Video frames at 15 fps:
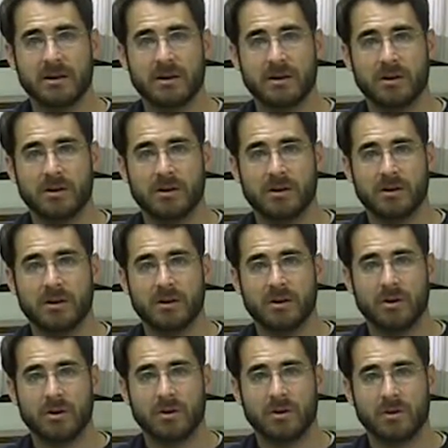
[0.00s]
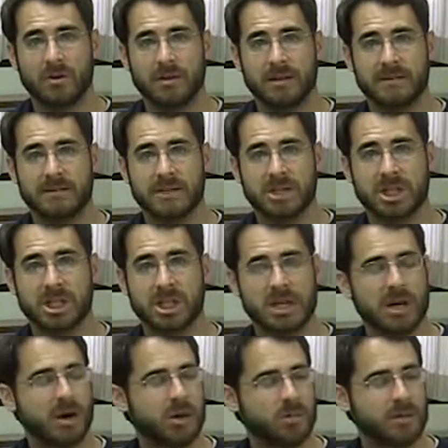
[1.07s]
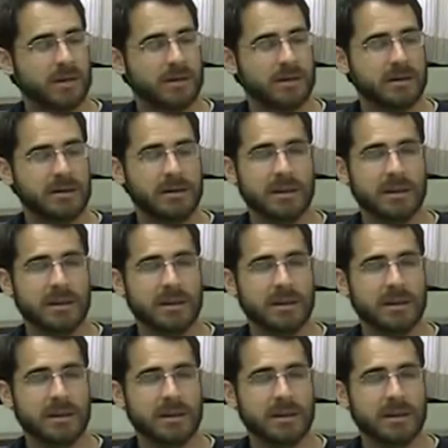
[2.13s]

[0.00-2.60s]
we leave the G open,